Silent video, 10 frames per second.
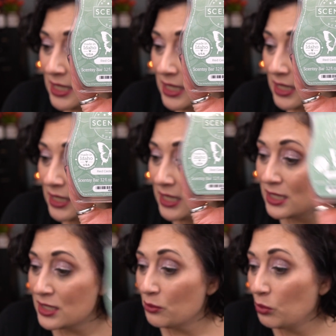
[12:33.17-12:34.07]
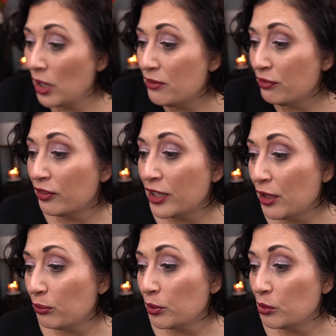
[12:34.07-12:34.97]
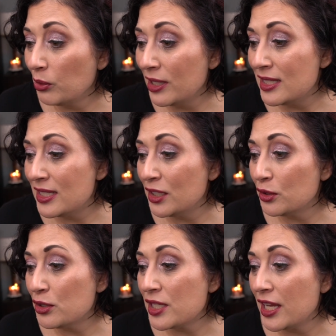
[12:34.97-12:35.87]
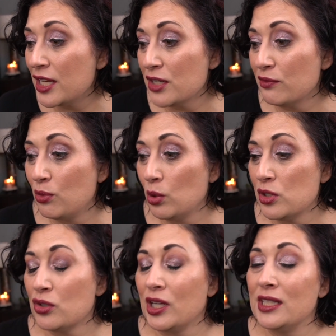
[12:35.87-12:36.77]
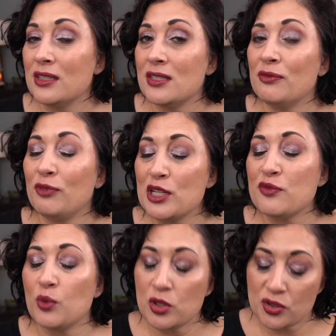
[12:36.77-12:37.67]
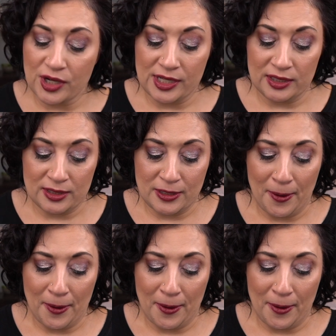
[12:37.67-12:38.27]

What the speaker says: is run free through red cedar, sage, and forest greens. Fresh forest greens.